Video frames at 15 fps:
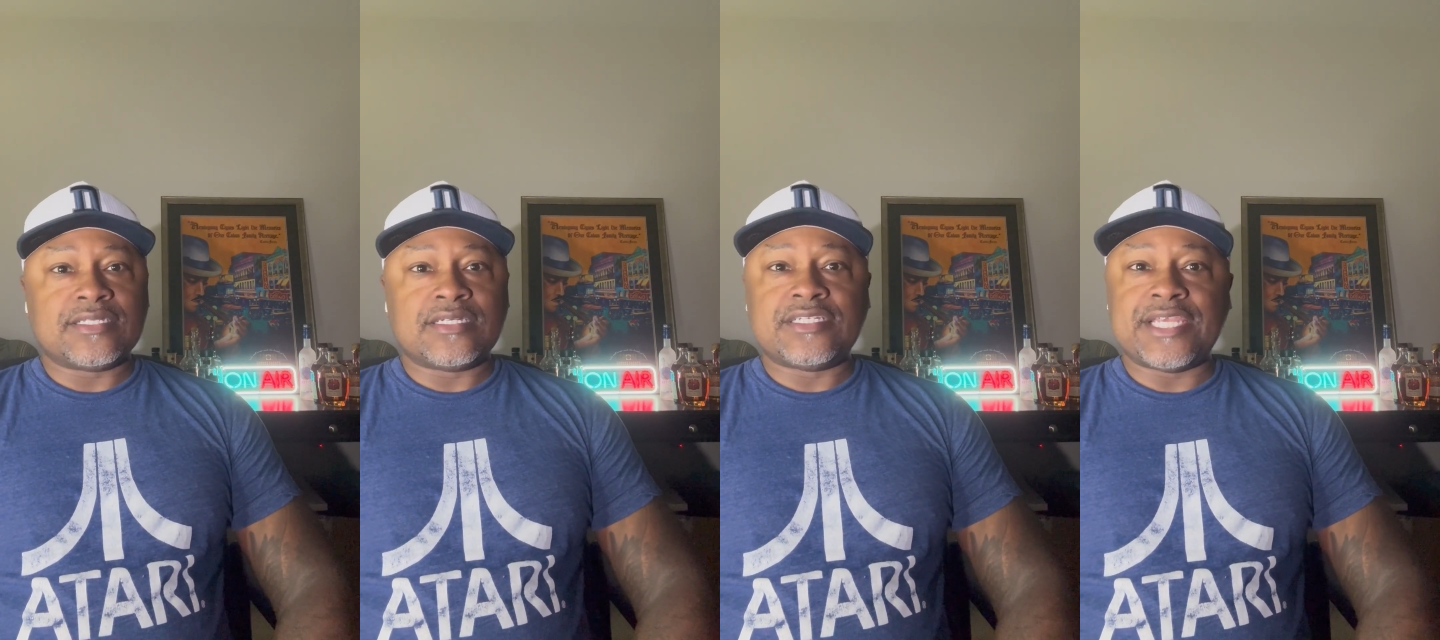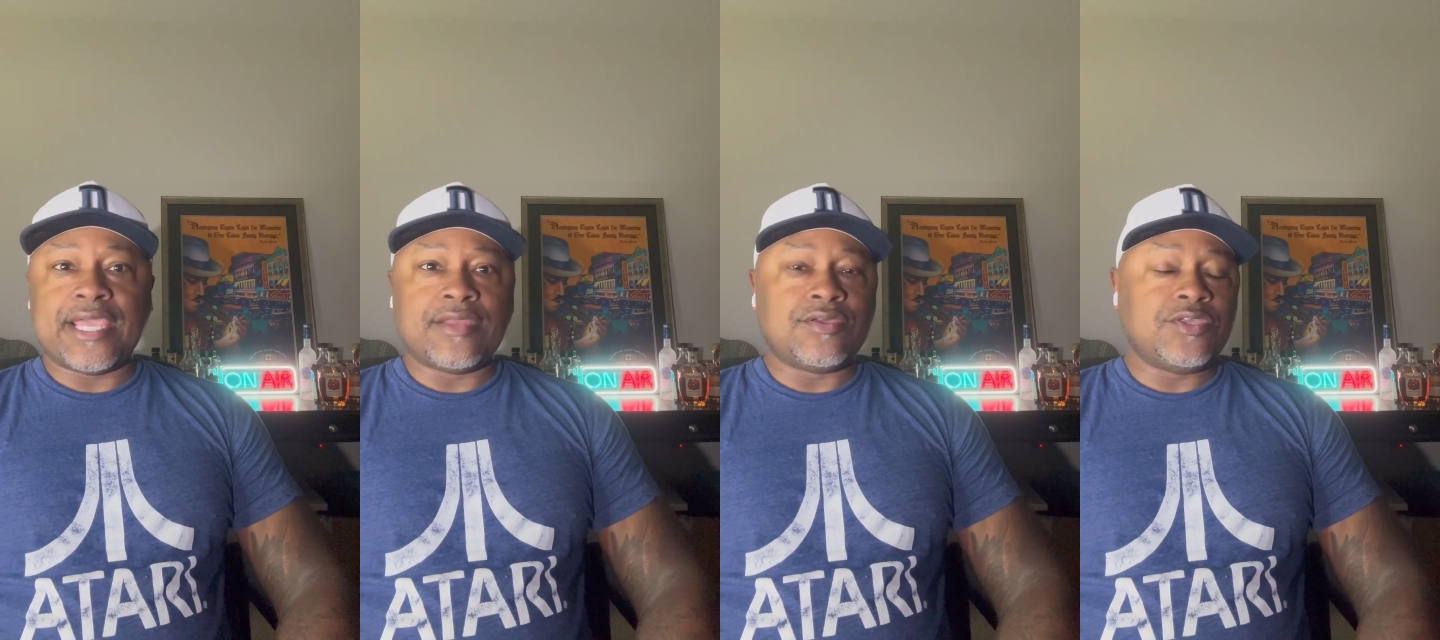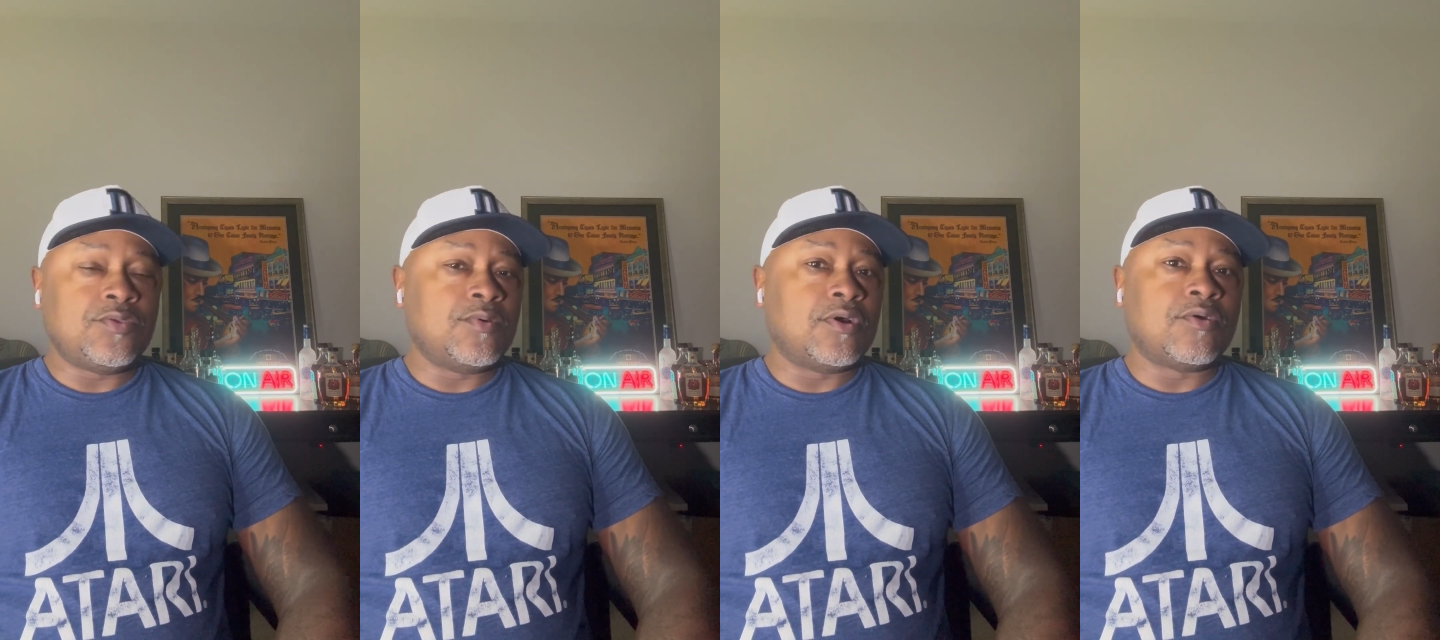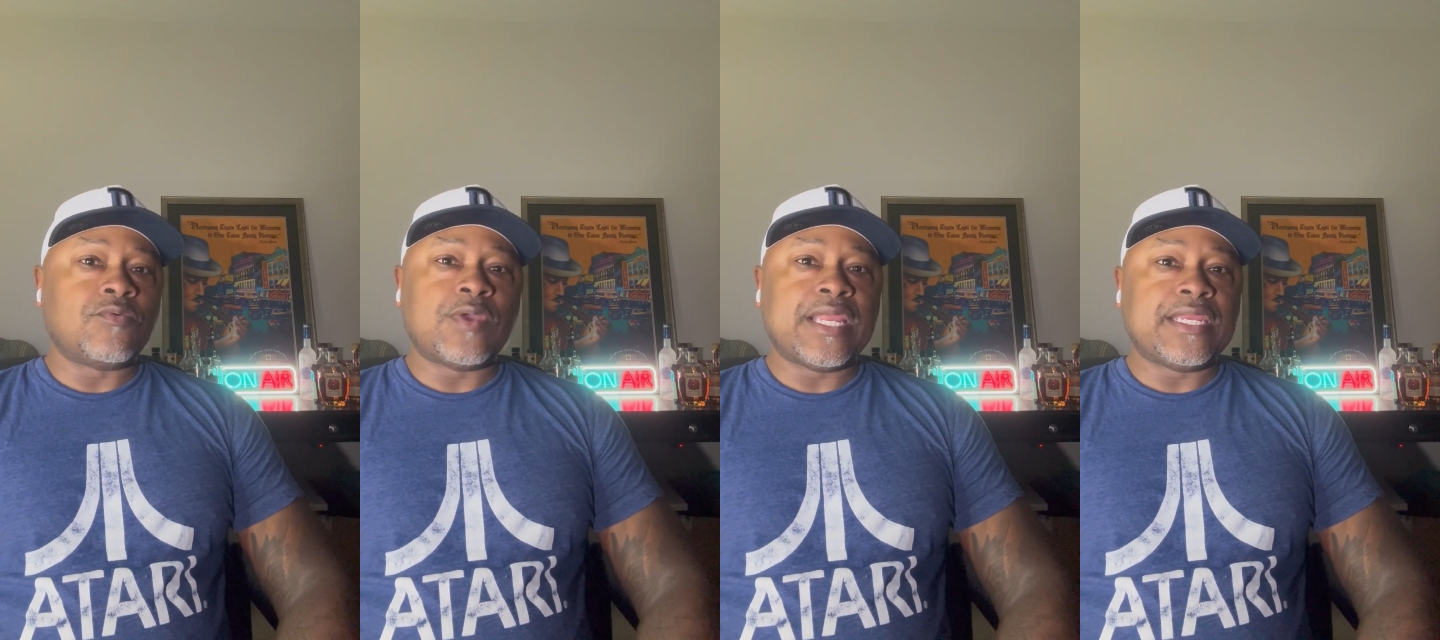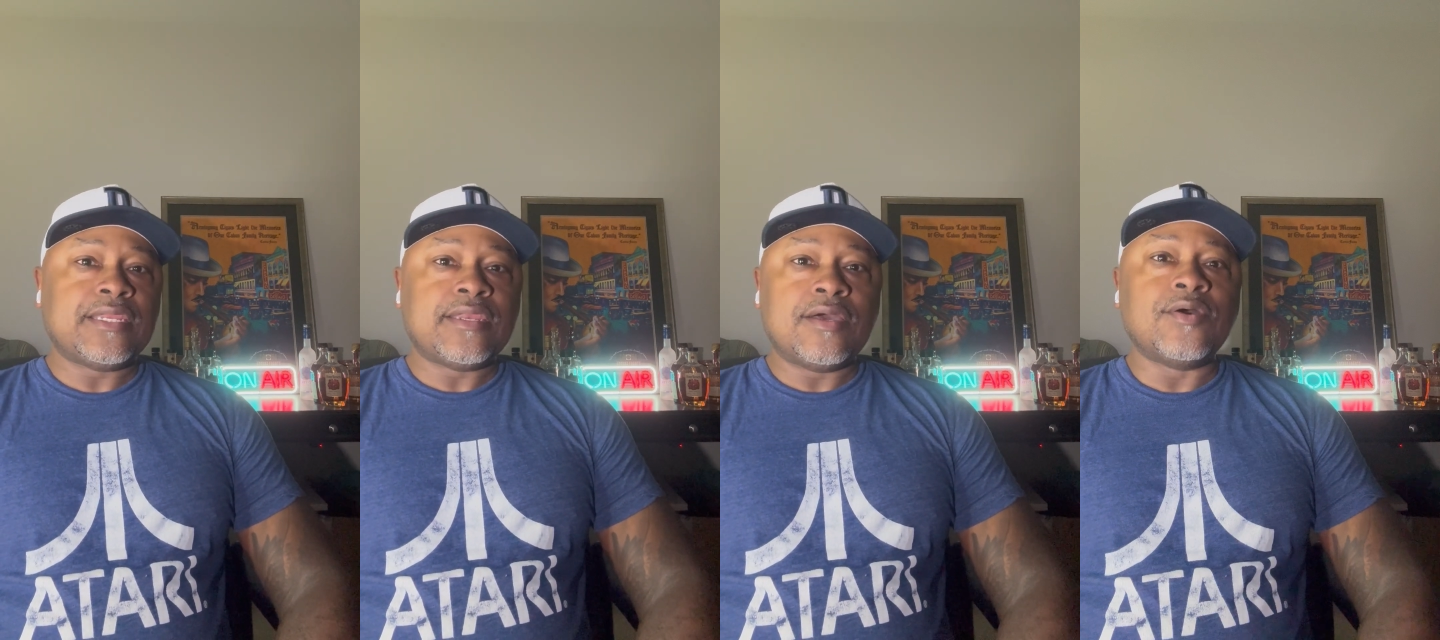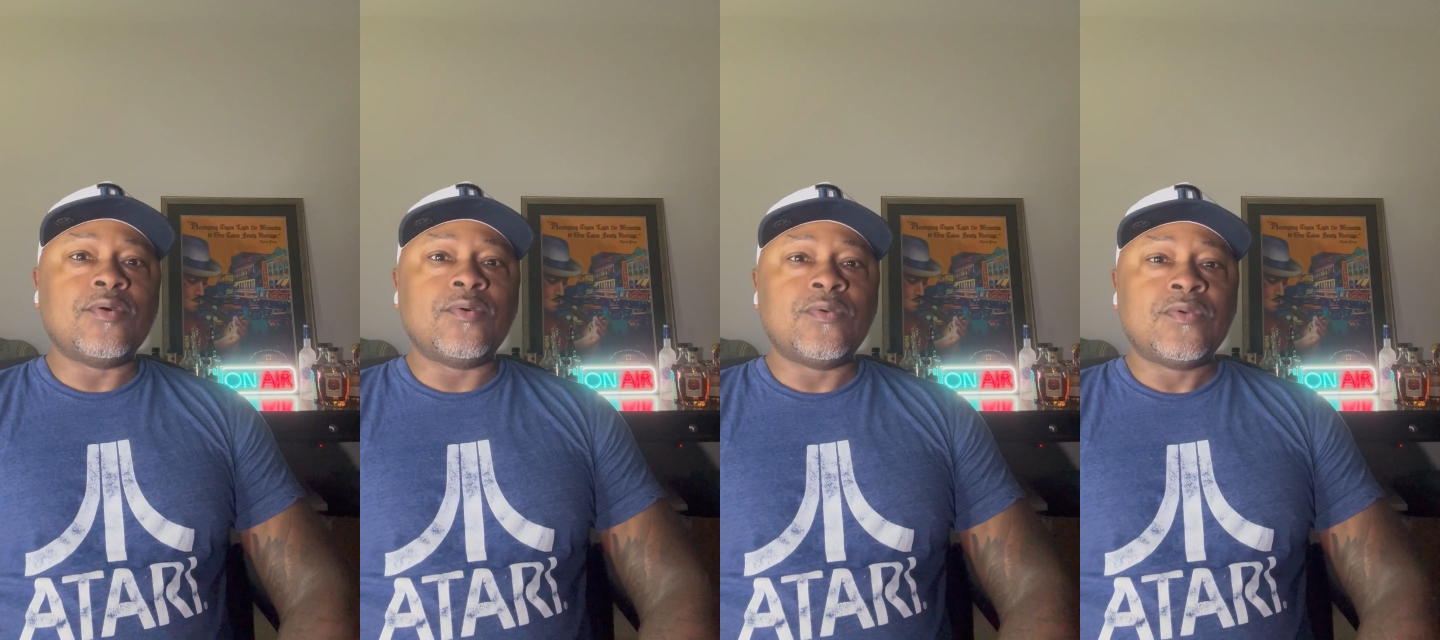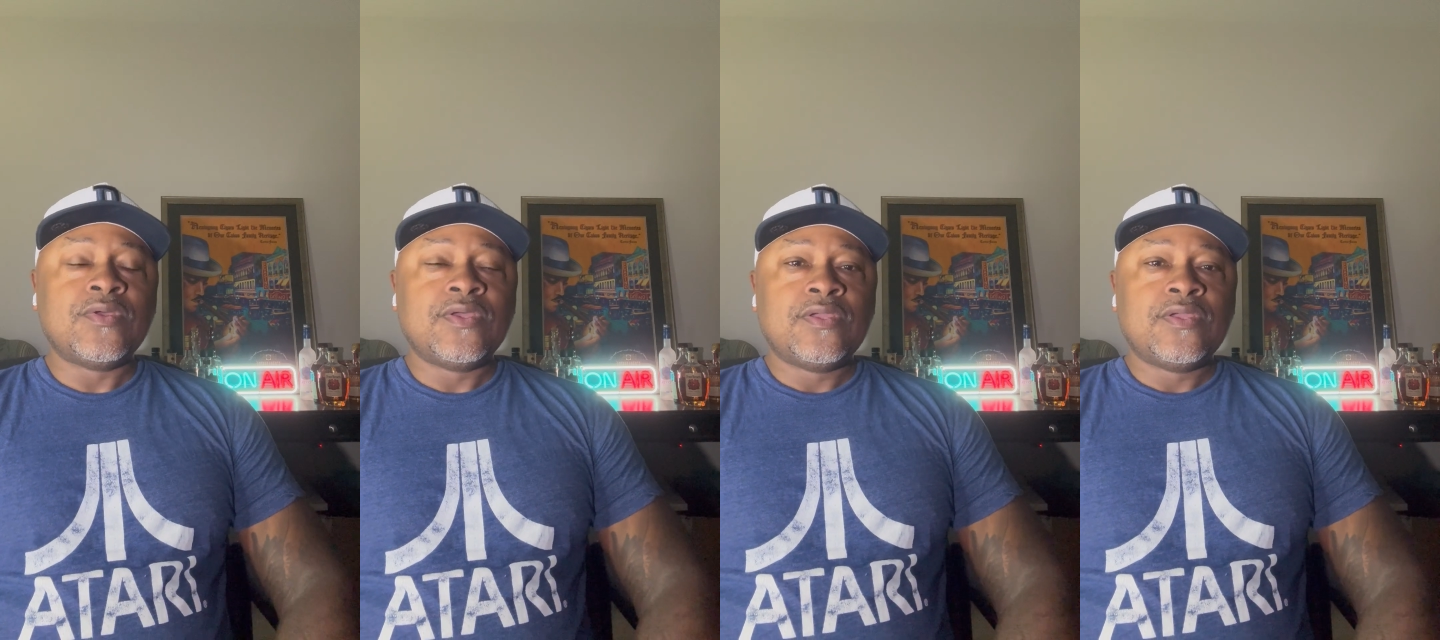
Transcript: of the channel, you already know